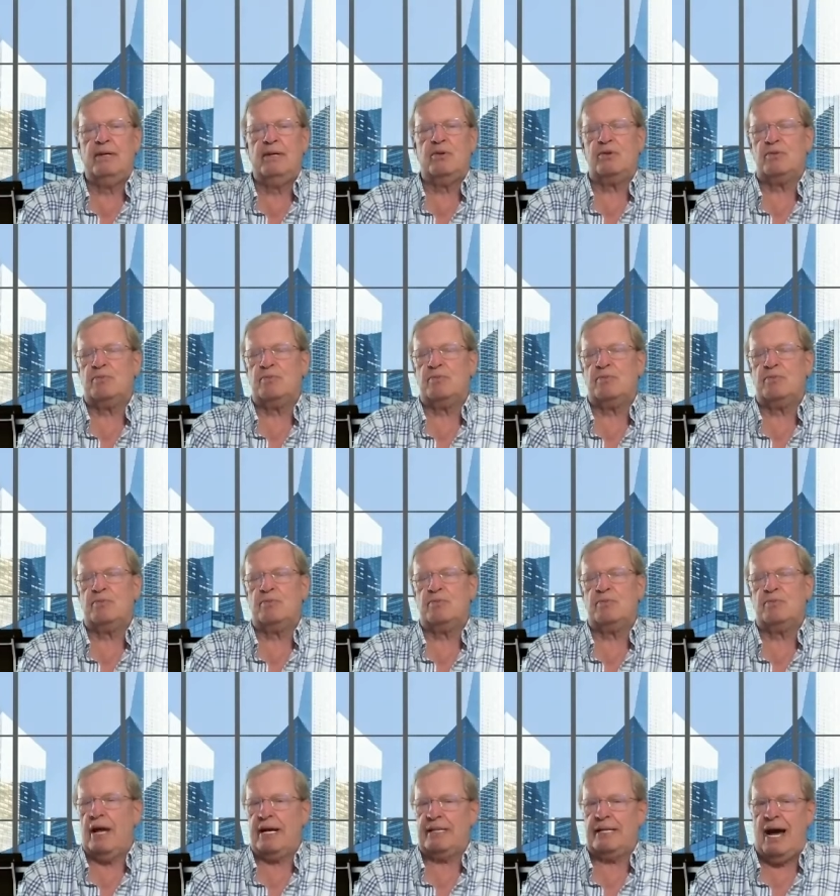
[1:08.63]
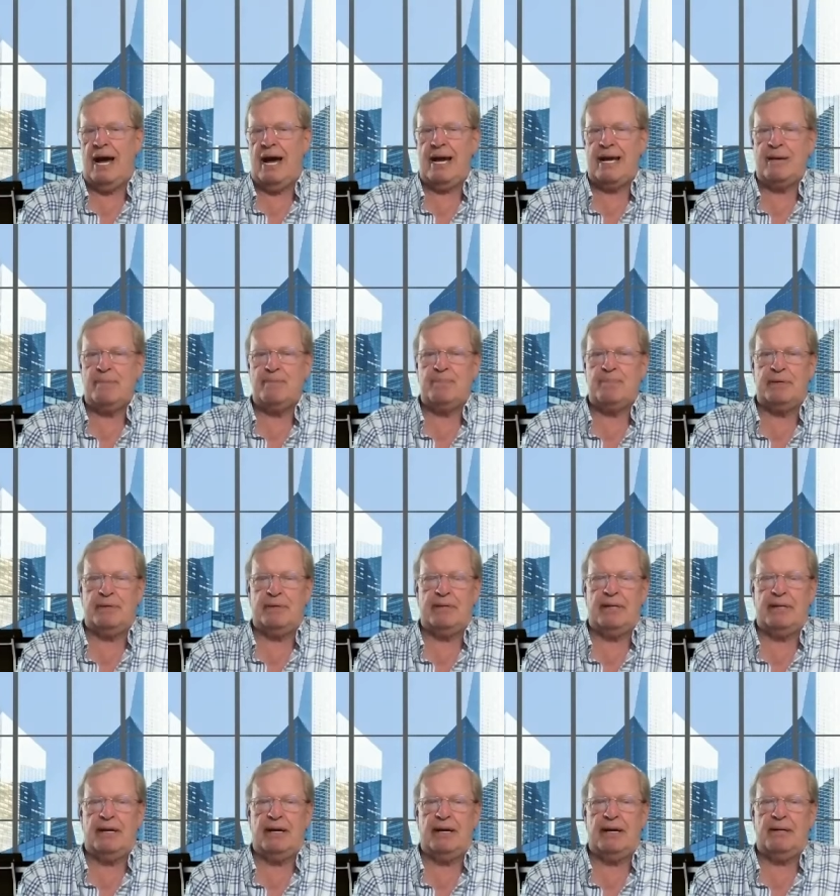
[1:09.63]
It was more like the hype
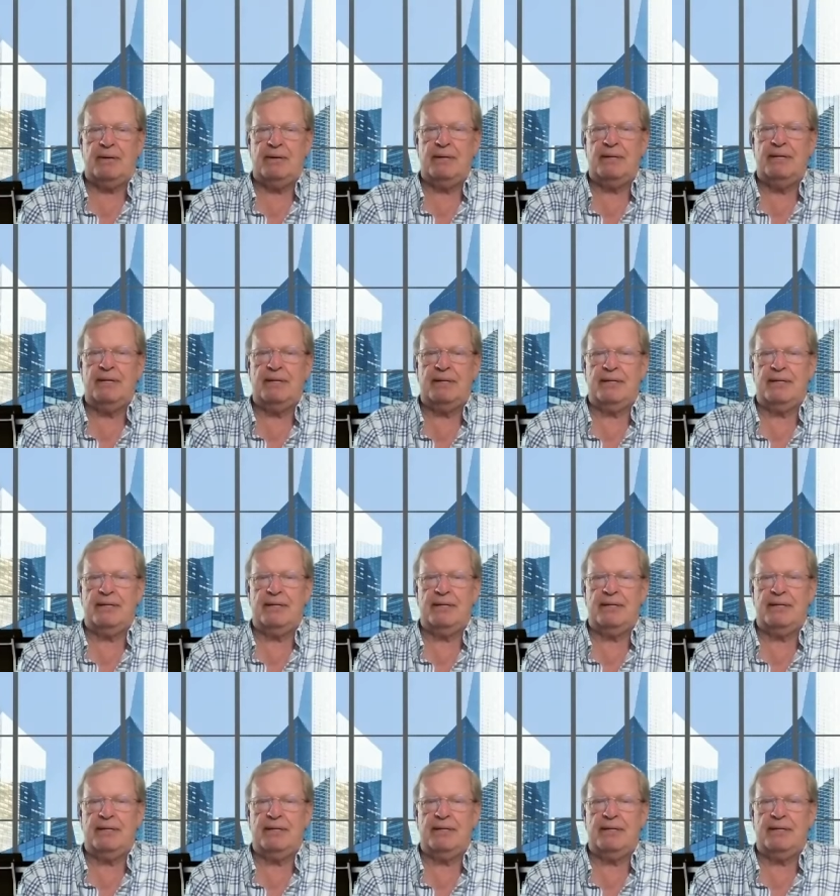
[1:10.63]
and the,